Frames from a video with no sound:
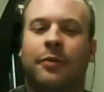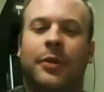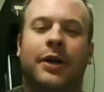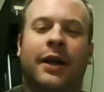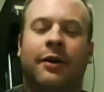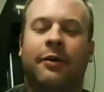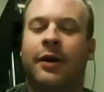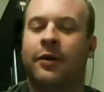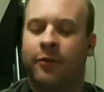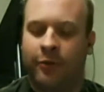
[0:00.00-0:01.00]
but now I
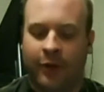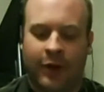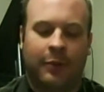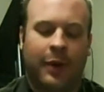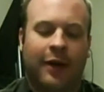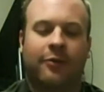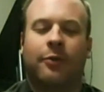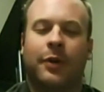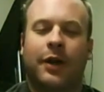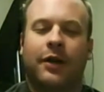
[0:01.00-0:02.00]
use a
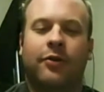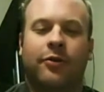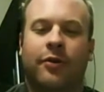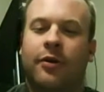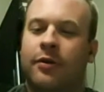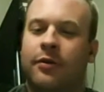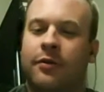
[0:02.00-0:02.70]
password manager.